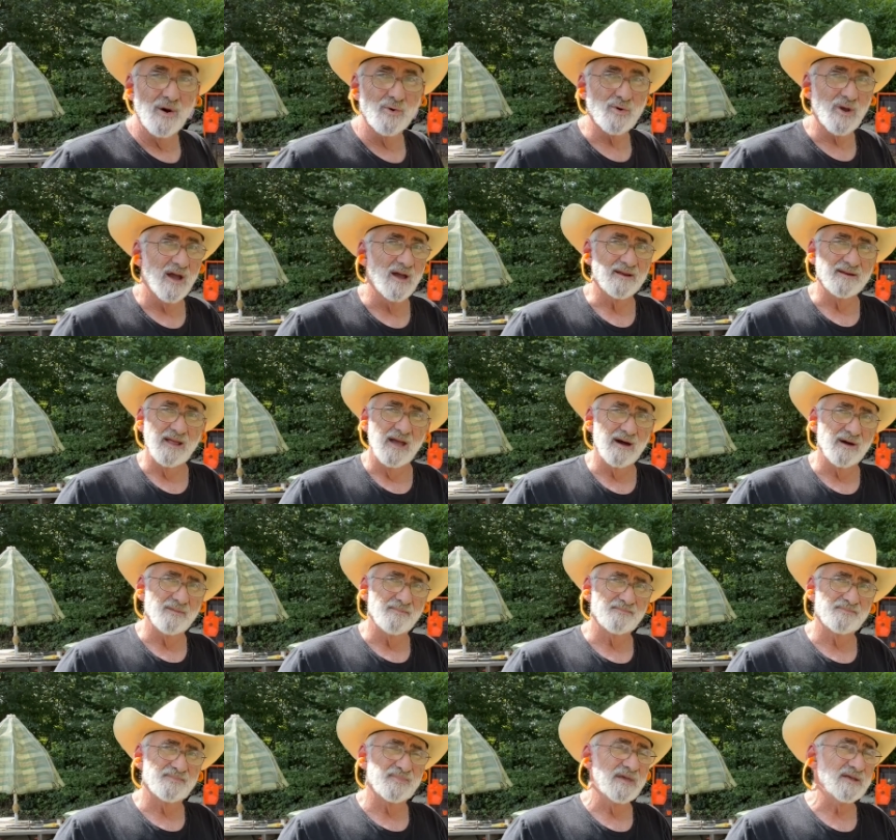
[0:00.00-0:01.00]
Okay, now
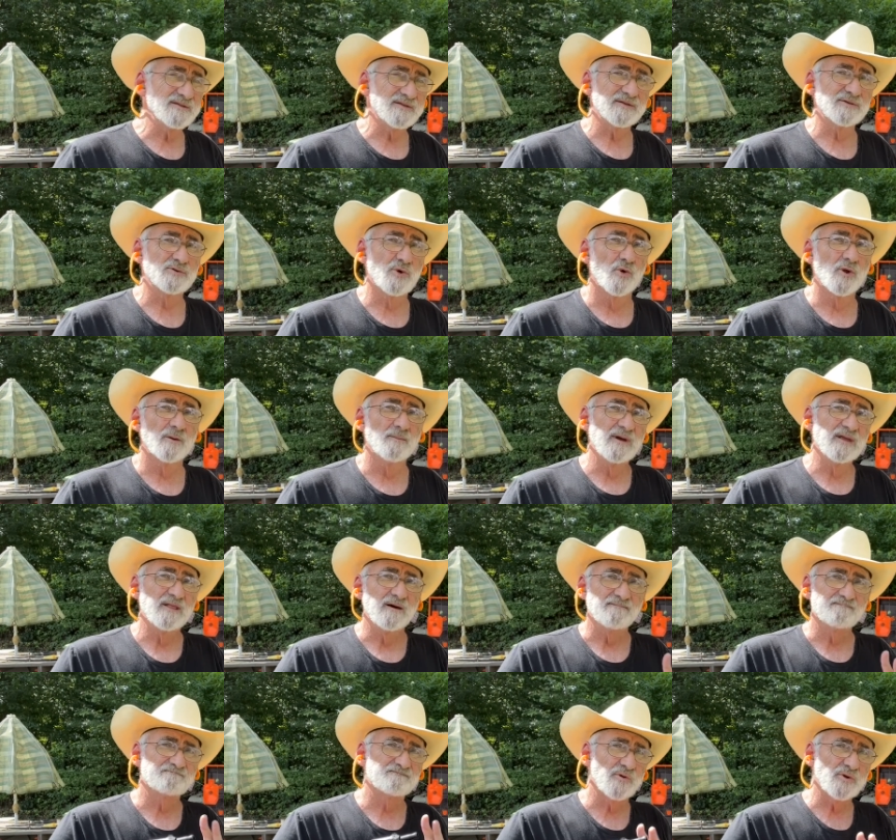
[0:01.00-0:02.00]
this is going to be
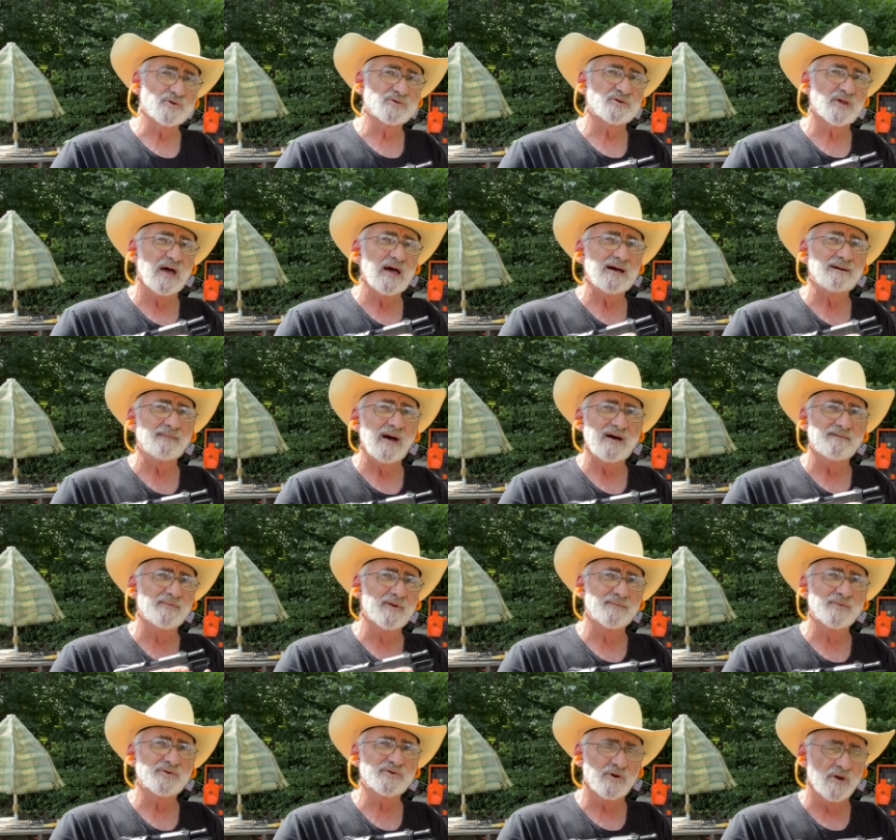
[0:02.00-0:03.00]
the first time I've
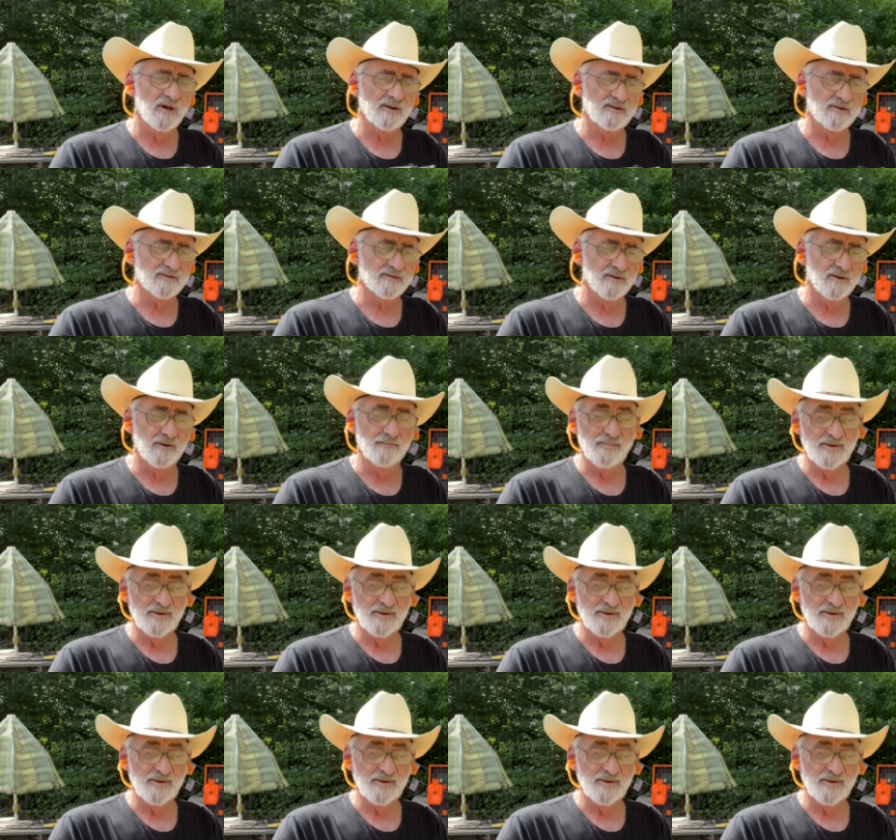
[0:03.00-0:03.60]
ever shot this little